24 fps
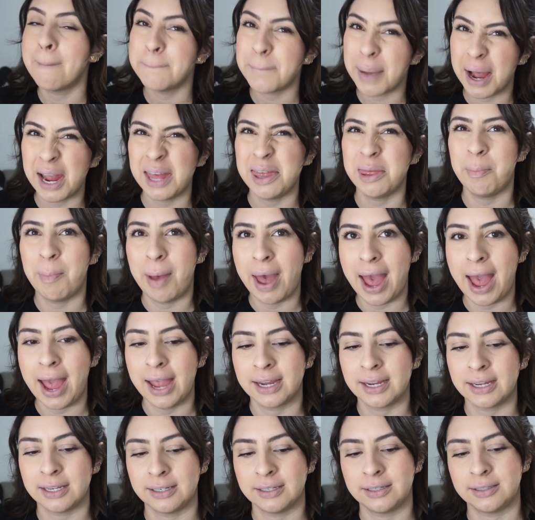buy the
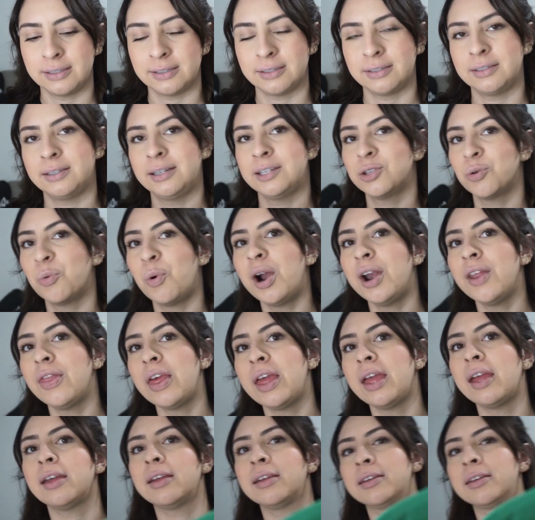bag, it's worth